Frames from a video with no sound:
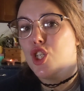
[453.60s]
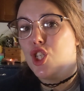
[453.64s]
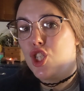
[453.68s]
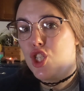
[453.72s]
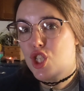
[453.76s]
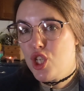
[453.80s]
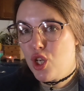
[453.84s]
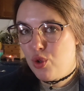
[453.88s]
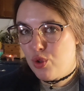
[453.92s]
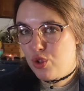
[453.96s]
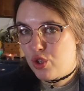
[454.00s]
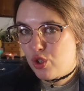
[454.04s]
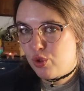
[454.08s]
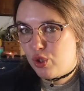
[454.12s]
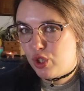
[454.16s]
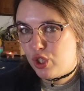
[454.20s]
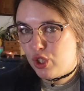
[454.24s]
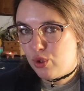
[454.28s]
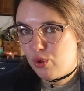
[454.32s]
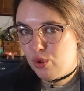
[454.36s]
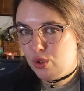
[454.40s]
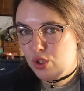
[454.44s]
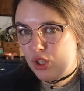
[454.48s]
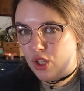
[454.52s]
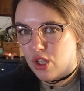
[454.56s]
So, so
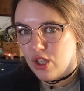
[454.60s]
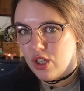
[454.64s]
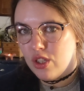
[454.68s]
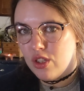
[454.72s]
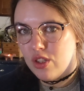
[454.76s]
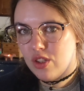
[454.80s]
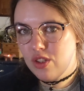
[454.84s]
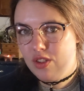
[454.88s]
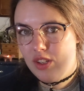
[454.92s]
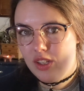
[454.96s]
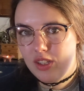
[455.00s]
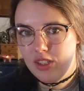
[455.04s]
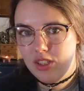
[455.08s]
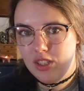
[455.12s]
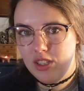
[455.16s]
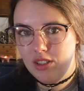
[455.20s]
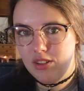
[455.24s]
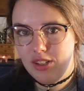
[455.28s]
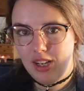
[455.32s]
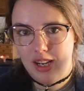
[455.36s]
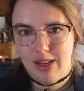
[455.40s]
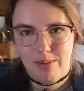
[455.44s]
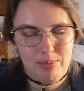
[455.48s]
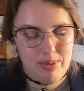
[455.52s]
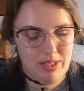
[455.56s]
cute. Such a cute
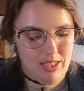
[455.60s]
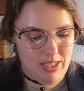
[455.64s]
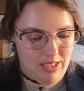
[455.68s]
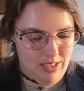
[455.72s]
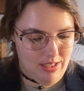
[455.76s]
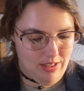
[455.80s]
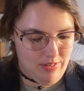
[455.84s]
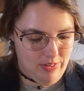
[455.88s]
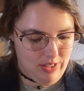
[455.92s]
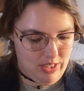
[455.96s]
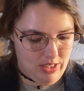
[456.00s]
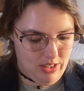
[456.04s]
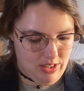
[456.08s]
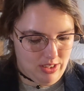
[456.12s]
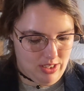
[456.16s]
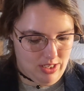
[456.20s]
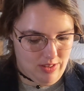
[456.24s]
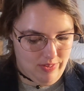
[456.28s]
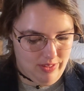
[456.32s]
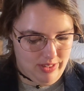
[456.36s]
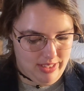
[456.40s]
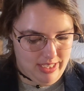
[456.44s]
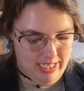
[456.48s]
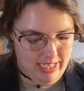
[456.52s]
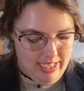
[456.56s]
copy of
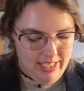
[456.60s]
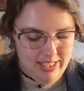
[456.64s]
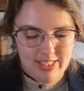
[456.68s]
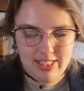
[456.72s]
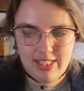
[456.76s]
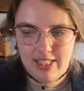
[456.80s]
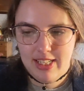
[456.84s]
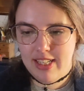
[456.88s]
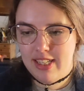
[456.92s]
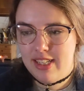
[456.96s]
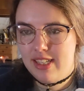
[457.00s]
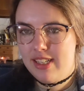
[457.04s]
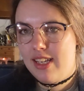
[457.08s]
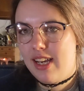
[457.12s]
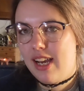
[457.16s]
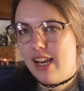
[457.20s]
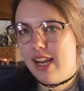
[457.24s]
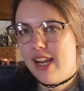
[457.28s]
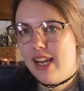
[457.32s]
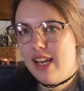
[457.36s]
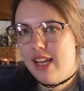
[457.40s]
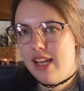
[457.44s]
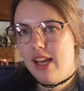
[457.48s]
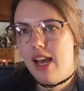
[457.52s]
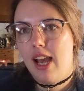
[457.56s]
Shovel Knight.
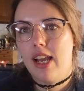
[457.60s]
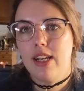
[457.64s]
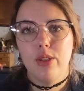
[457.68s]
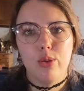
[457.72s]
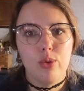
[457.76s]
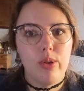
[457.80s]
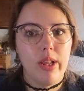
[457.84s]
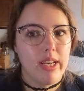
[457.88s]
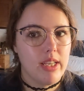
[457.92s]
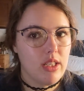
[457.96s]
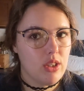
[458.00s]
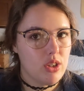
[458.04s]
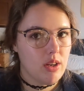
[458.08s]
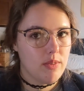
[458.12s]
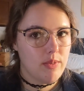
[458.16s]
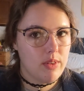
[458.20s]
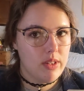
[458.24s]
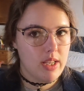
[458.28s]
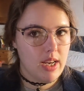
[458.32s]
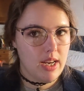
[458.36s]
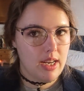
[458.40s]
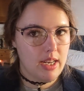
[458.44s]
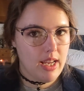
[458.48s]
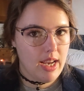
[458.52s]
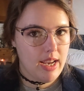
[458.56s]
I do like Shovel
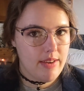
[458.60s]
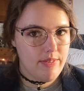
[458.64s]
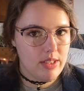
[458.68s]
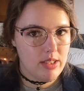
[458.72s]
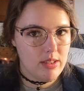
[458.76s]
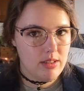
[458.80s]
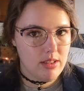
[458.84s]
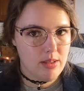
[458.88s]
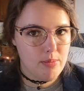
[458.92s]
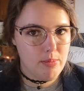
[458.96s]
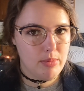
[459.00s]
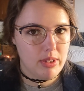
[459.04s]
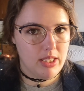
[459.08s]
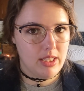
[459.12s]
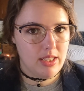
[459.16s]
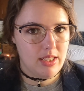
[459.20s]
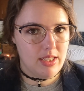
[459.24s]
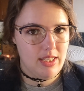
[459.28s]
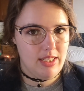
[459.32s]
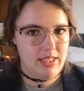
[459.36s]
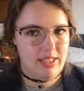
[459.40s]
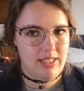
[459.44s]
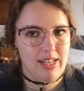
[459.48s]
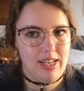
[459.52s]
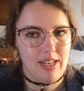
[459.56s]
Knight. I haven't completed
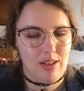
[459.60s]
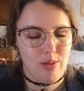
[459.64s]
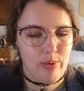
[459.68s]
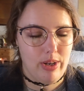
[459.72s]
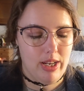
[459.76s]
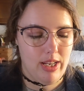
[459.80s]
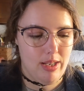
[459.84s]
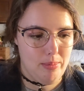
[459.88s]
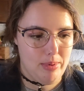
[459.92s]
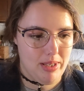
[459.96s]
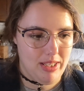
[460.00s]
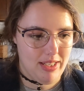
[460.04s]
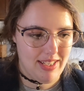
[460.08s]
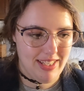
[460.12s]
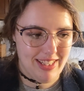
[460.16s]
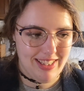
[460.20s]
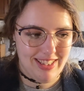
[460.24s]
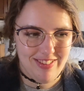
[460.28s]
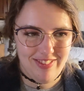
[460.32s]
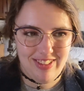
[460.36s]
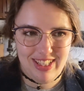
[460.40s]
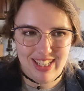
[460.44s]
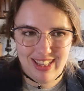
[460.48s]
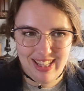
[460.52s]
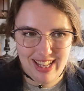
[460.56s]
it in any way, but it's
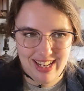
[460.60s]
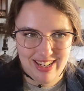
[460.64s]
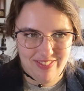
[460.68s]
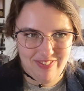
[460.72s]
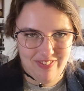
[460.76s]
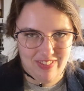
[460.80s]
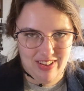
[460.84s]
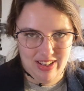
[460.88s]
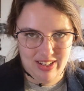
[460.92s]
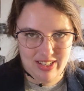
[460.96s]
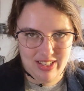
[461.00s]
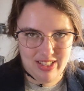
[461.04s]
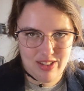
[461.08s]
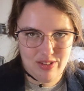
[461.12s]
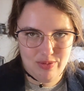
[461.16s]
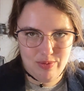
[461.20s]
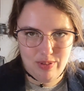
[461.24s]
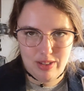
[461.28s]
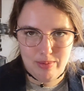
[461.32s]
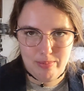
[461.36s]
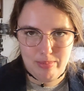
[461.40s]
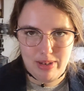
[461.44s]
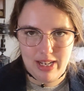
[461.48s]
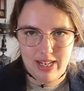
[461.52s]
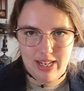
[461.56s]
been a lot of fun. It's one
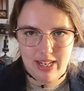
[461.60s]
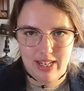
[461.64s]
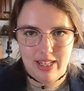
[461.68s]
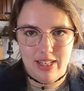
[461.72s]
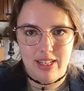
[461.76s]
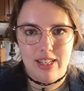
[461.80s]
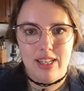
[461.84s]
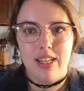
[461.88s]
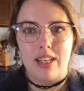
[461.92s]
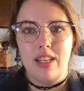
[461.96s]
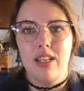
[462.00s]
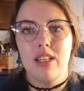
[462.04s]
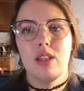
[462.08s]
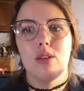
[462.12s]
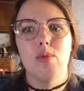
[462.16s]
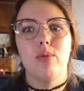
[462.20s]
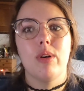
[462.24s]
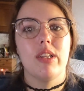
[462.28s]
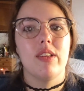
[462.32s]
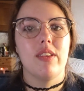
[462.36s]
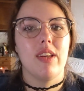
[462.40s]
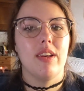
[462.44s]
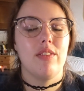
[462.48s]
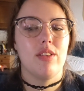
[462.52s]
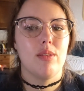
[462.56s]
of the
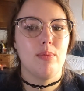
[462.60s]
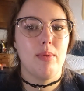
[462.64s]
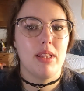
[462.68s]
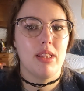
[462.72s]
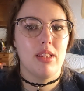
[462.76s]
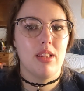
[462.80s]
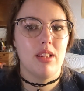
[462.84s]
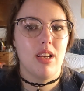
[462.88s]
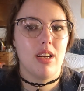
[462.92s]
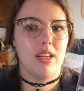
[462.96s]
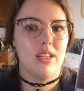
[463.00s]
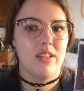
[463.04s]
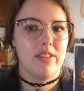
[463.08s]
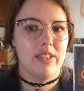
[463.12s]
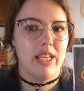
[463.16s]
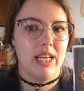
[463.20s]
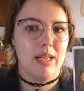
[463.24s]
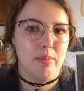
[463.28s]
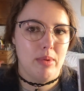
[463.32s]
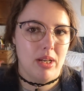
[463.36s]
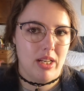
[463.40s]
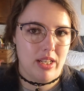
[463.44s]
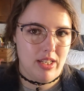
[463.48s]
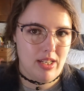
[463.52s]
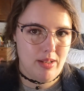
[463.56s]
ones I've spent the longest
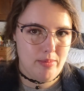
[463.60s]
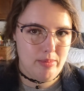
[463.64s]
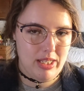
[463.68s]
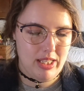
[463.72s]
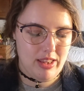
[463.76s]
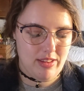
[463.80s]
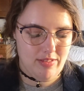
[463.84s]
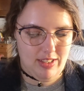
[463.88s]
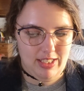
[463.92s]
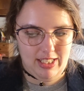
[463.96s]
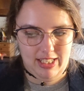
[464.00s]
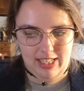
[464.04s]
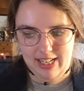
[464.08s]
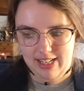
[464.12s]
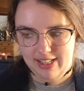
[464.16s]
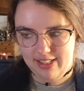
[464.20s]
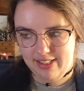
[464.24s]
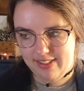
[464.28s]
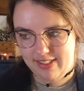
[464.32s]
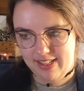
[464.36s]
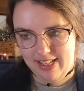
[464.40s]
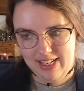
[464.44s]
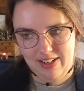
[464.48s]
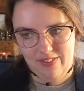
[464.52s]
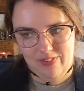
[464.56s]
time on my 3DS,
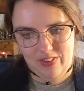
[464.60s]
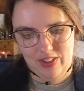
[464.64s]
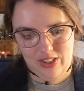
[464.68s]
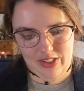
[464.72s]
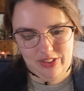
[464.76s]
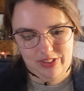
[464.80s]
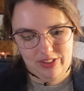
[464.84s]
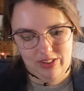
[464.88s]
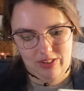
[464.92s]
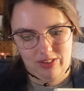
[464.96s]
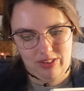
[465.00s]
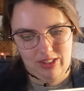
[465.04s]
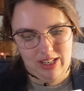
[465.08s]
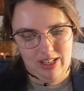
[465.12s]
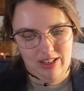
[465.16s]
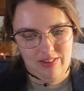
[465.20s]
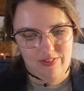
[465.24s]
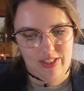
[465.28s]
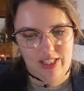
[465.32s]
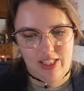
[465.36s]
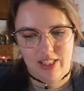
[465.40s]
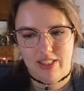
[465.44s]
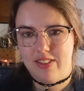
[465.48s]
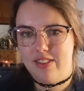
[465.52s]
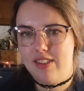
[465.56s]
and I've also
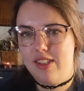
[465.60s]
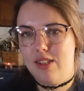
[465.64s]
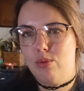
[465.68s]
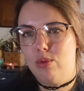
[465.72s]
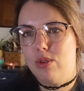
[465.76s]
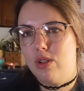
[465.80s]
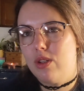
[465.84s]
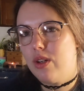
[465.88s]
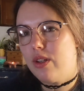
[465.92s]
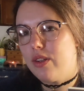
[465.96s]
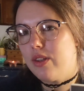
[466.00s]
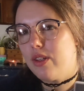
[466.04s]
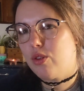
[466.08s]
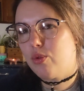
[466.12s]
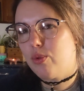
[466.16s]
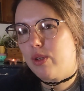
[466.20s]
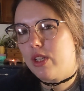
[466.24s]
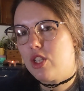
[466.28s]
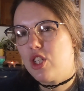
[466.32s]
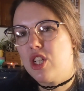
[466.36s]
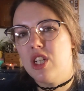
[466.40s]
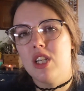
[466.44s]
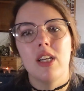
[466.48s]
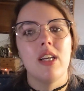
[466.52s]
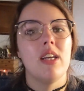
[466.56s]
loved its sequel on the
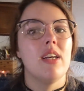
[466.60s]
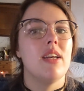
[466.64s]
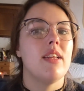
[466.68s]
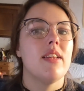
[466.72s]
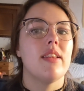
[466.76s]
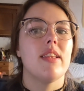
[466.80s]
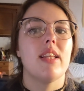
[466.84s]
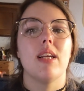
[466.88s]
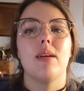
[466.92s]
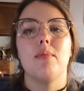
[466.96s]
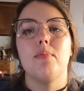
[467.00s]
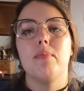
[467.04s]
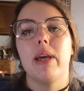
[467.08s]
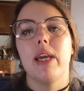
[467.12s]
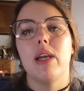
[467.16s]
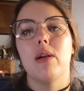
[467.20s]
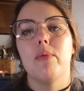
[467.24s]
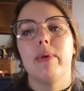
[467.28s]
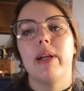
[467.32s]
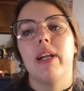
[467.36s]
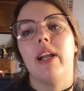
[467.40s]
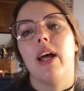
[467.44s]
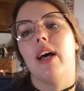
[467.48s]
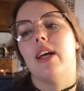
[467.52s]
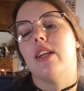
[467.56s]
Switch that I may or
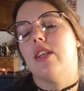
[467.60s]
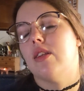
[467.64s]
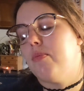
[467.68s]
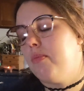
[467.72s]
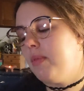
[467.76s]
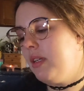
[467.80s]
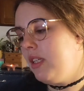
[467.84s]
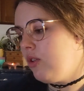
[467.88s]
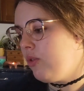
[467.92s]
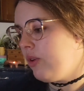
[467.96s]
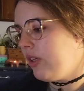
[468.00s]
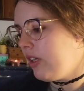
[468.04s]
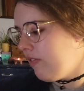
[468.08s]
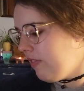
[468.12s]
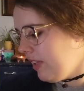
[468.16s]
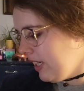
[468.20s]
may not be doing a